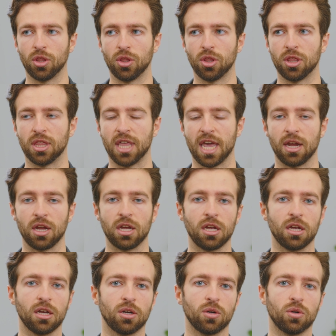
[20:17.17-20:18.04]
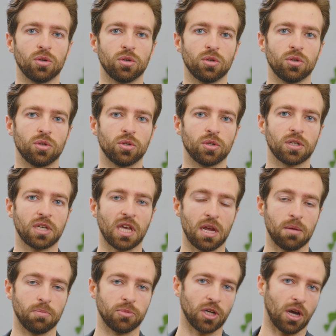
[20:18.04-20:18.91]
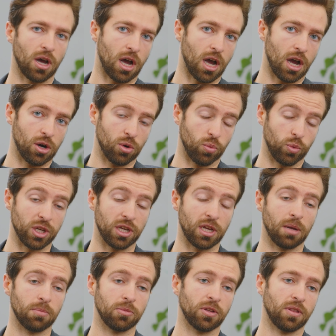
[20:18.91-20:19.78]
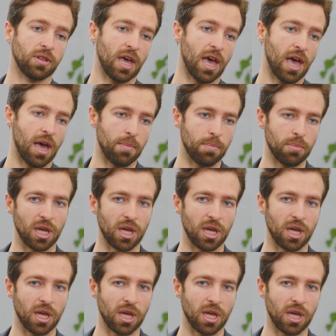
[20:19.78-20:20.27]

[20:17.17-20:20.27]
They came to or we came to them,